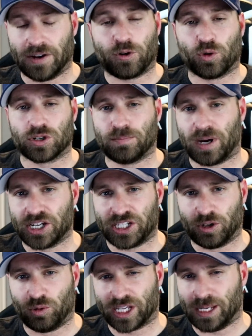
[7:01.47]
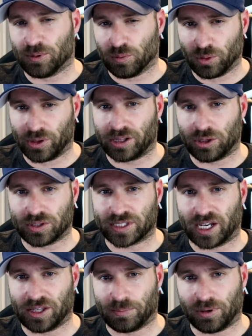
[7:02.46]
And of course, my channel will keep a really close
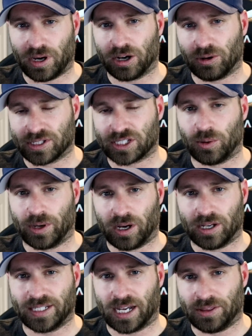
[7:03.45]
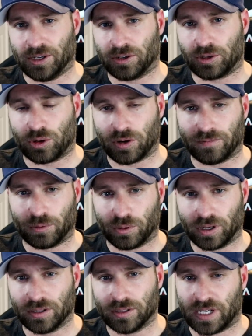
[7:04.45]
eye on the progress going on down there in Cocoa,
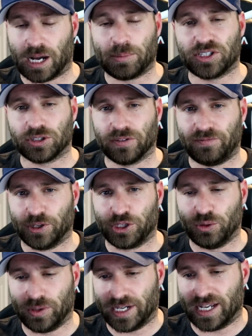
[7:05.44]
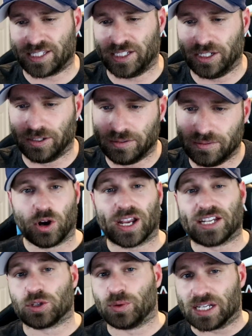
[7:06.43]
Florida, and I'll be sure to fill you in as needed.
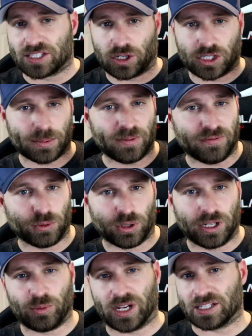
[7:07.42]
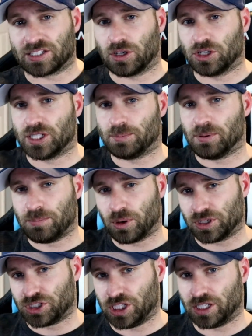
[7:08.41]
Okay, so we got Starship in Florida and we got Starship in
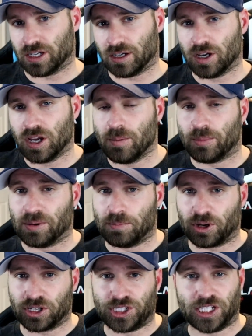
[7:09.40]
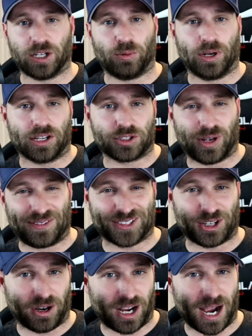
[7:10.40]
Boca Chica. But in Boca Chica, we also have
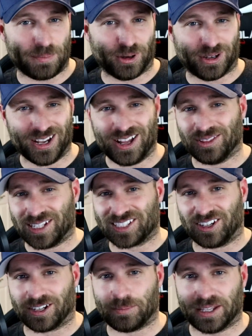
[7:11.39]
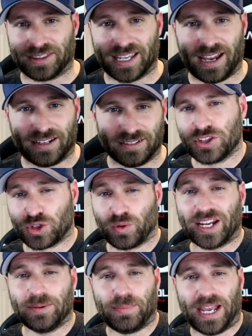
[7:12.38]
Star Hopper. Let's talk about that. So
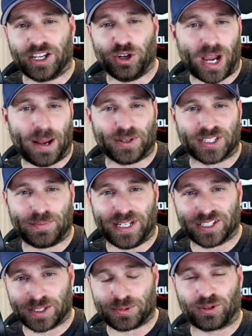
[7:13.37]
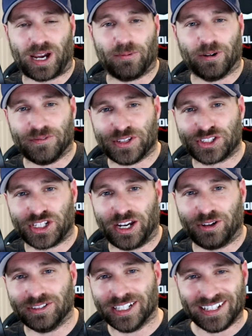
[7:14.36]
Reagan Beck, who happens to be a subscriber of this
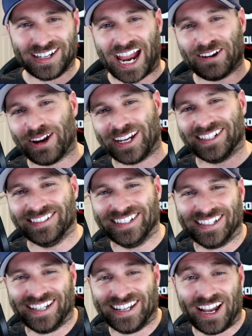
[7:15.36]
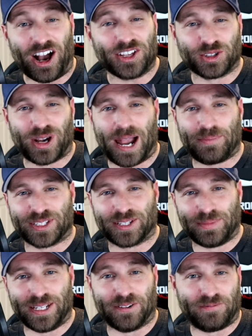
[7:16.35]
channel, hi Reagan, also happens
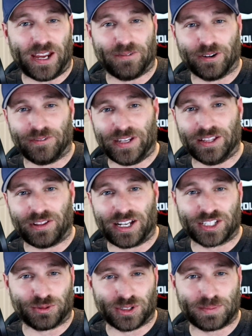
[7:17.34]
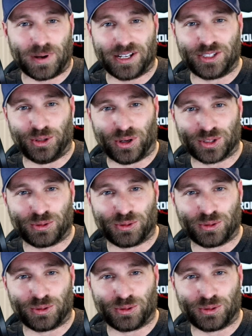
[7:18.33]
to be a favorite of Elon's to respond to on